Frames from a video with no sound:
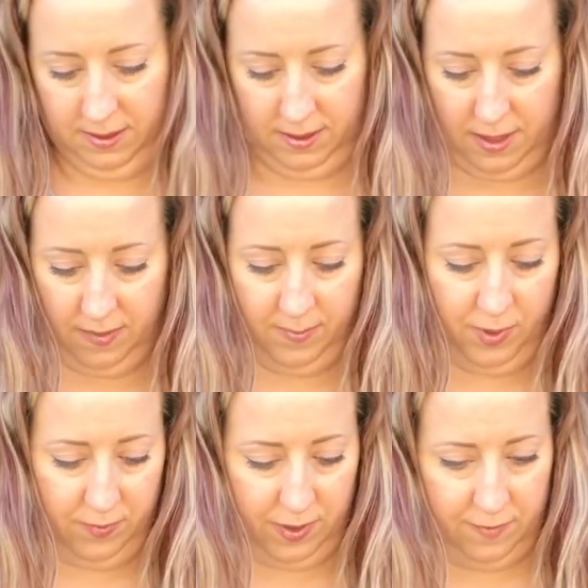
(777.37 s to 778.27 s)
I've
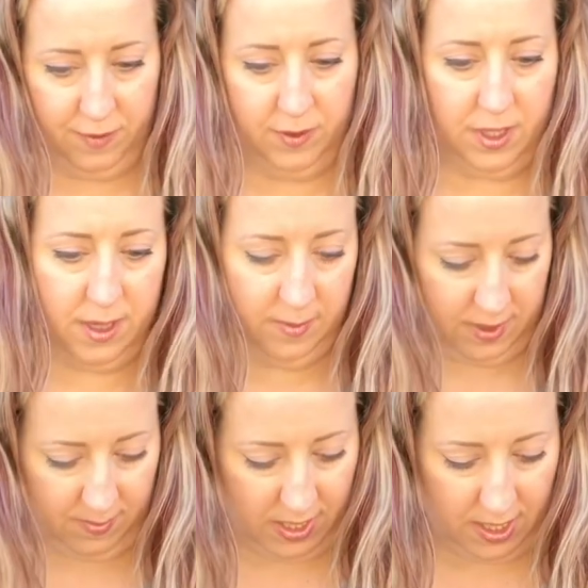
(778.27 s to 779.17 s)
moved a few
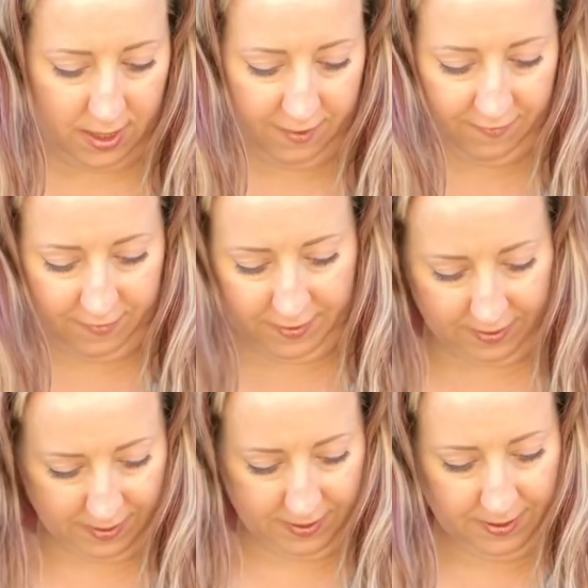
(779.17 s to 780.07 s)
times in my life.
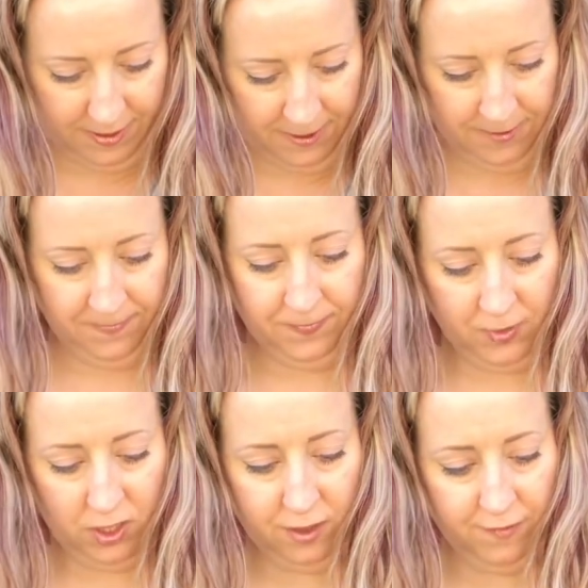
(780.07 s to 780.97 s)

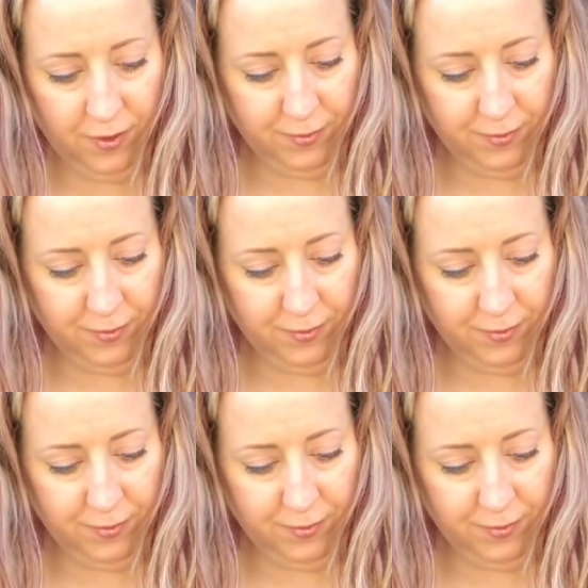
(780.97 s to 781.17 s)
Just a few.